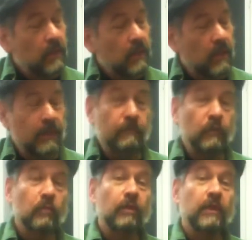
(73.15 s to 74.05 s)
If we
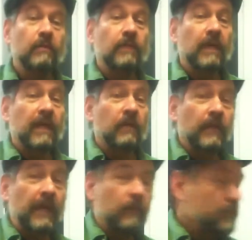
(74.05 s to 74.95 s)
were playing the piano, that would